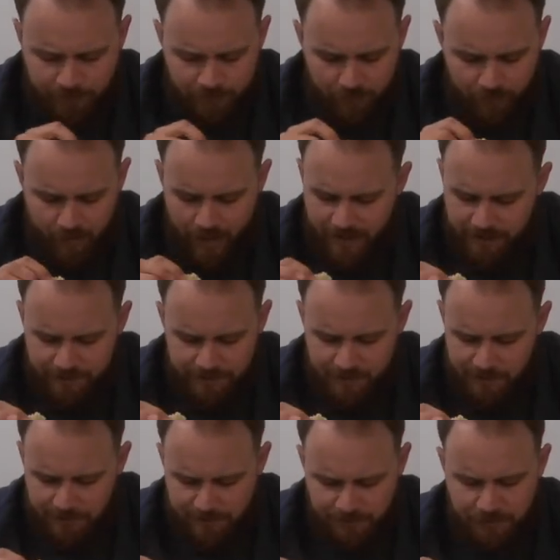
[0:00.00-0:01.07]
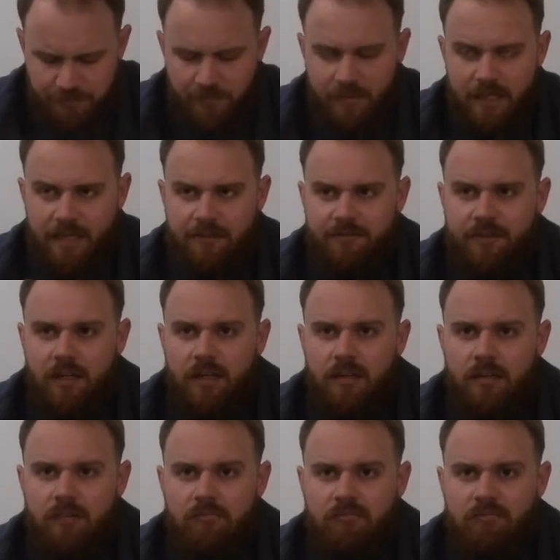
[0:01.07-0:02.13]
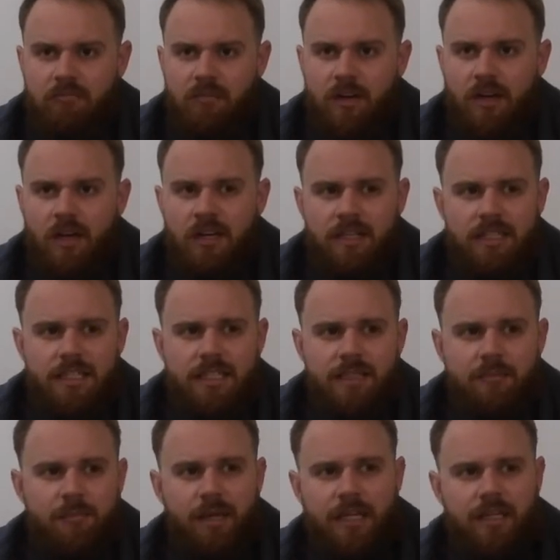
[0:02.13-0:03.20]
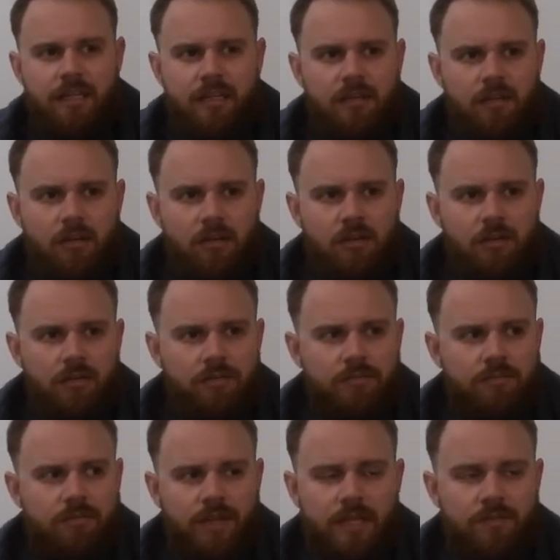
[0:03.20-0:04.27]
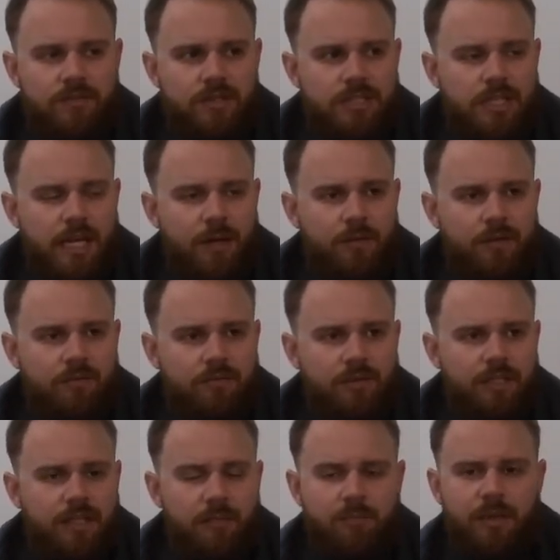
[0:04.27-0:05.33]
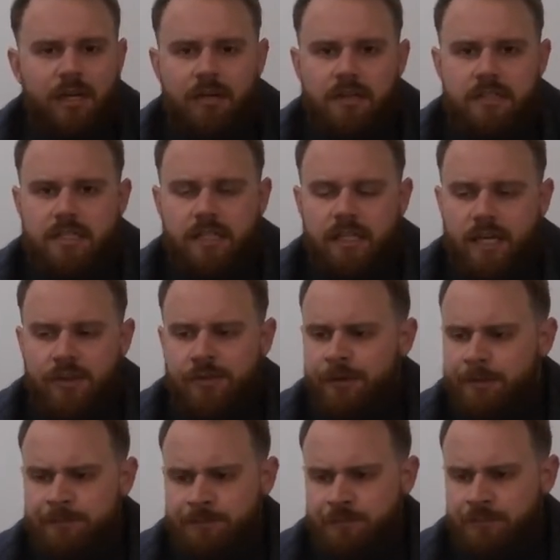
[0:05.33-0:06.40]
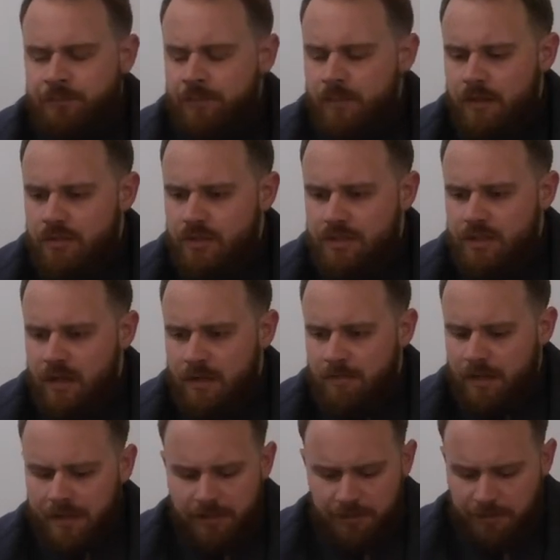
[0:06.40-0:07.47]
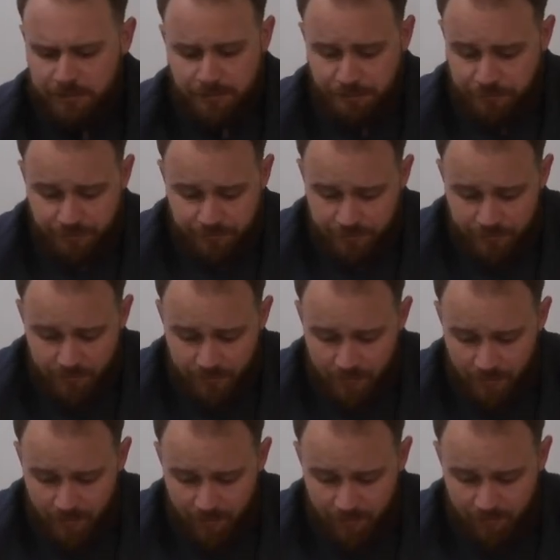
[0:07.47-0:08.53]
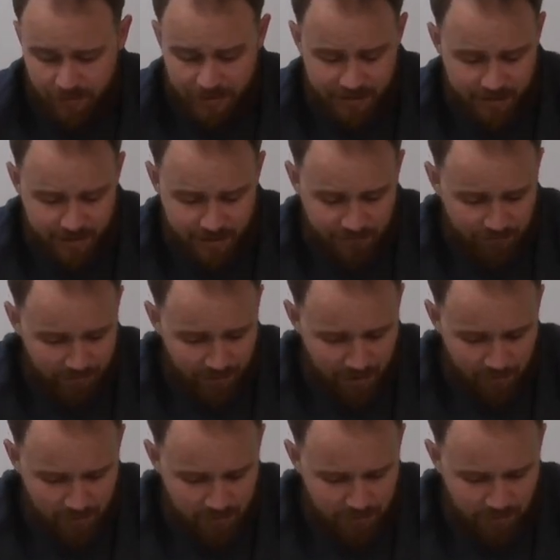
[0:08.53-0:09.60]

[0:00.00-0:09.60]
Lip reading: I don't know if onion and bacon are flavors that I would have really paired together just on my own, but this is phenomenal.